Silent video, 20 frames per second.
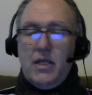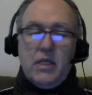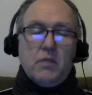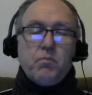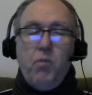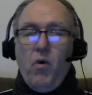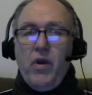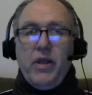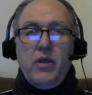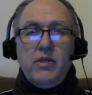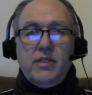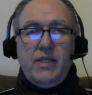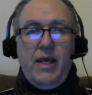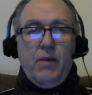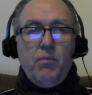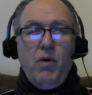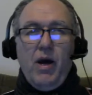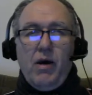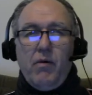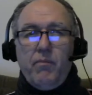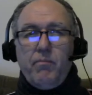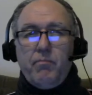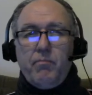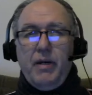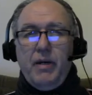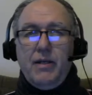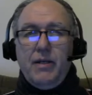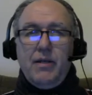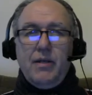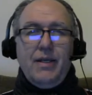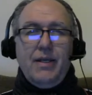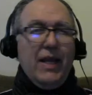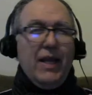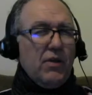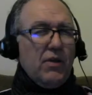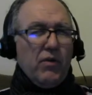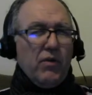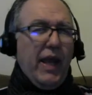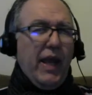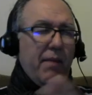and at this point you say, well, but
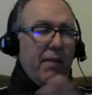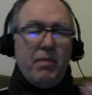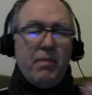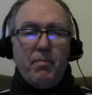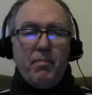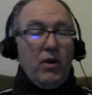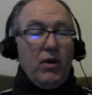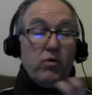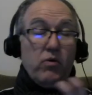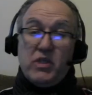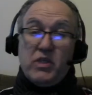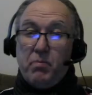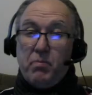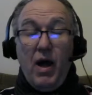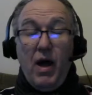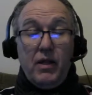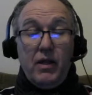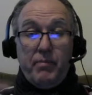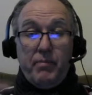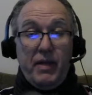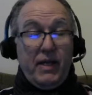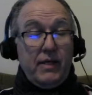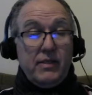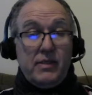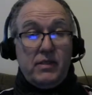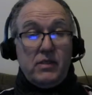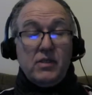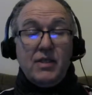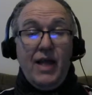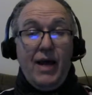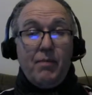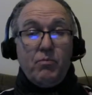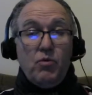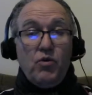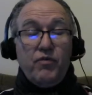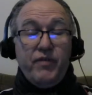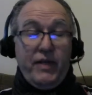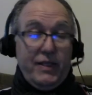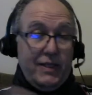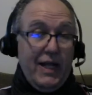neither can be bigger or smaller because it's
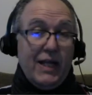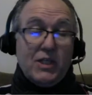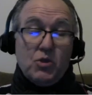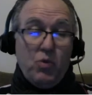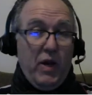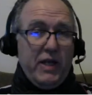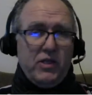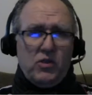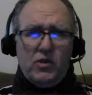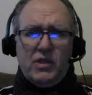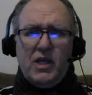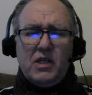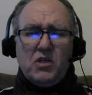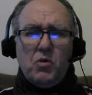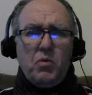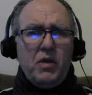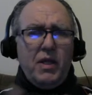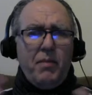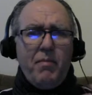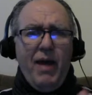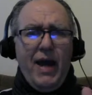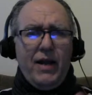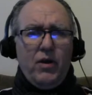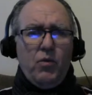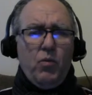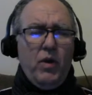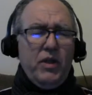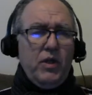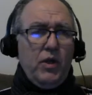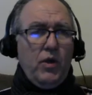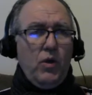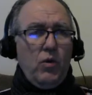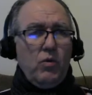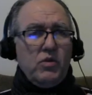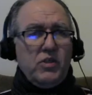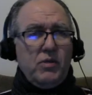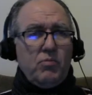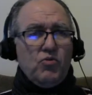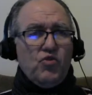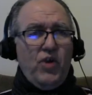not moving, and that's right. So it doesn't really matter whether
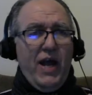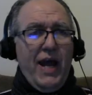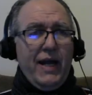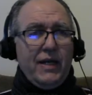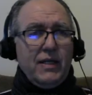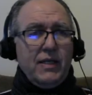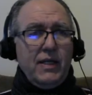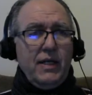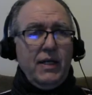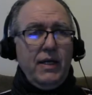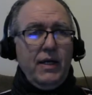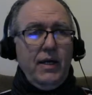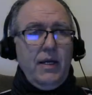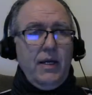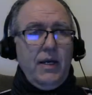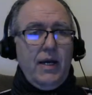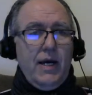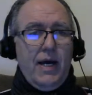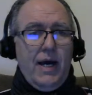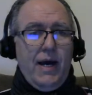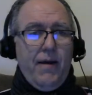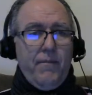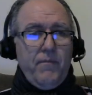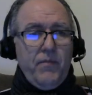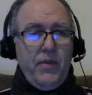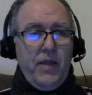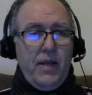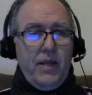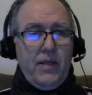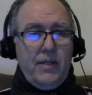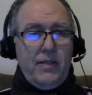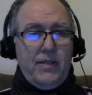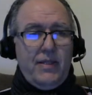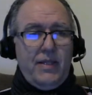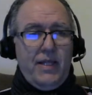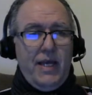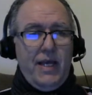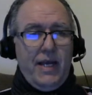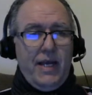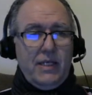you subtract
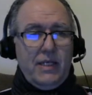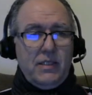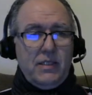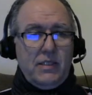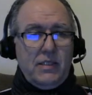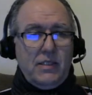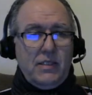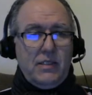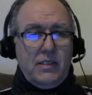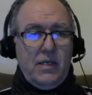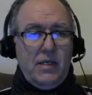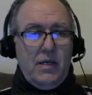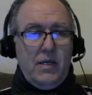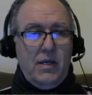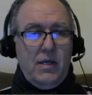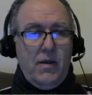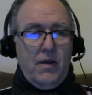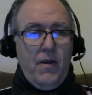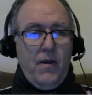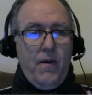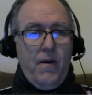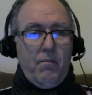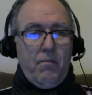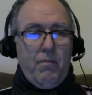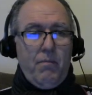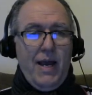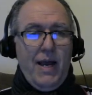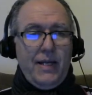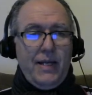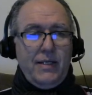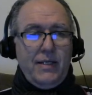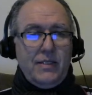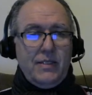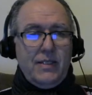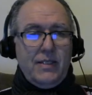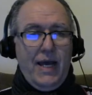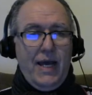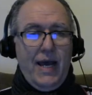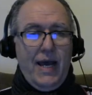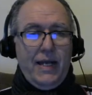this
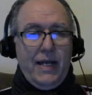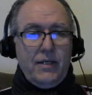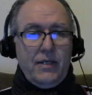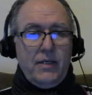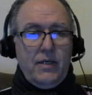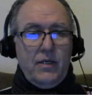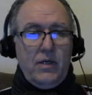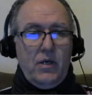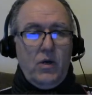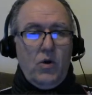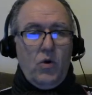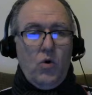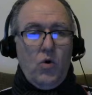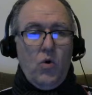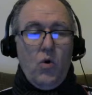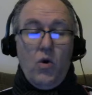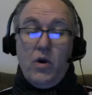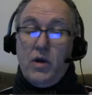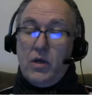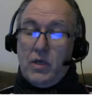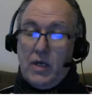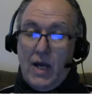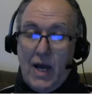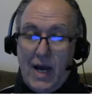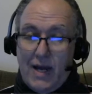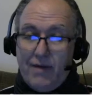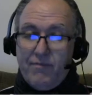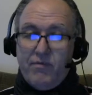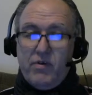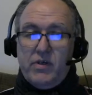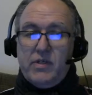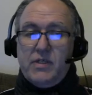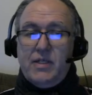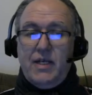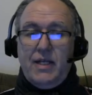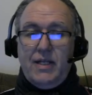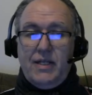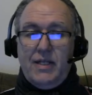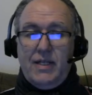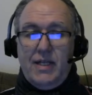minus that, or
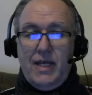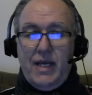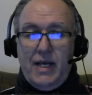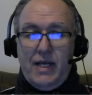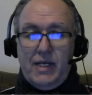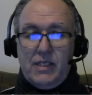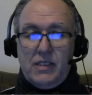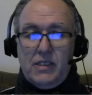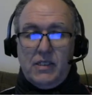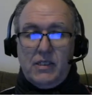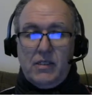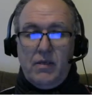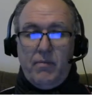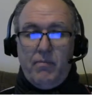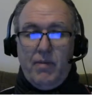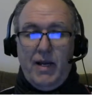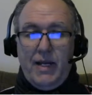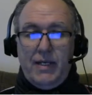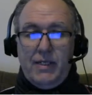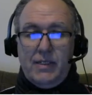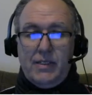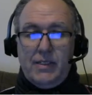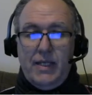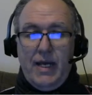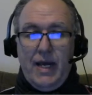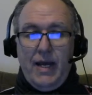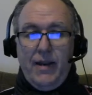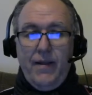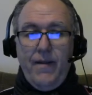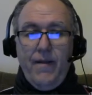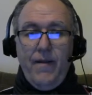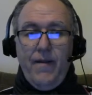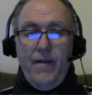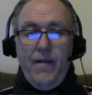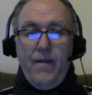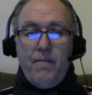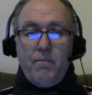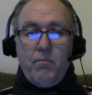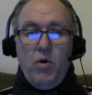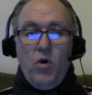conversely this minus that.
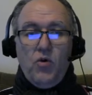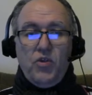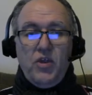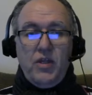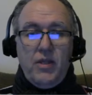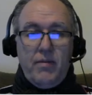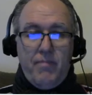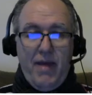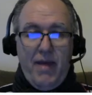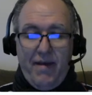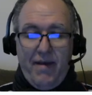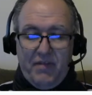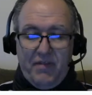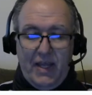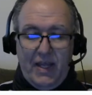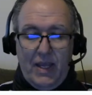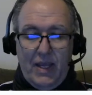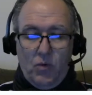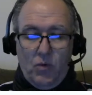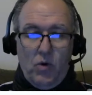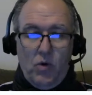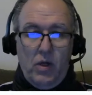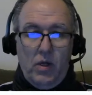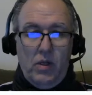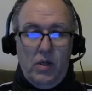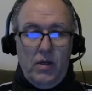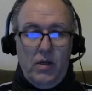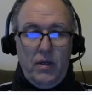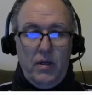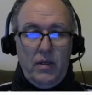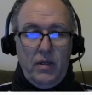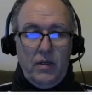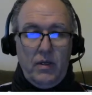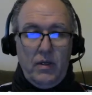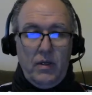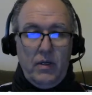Both of them have to equal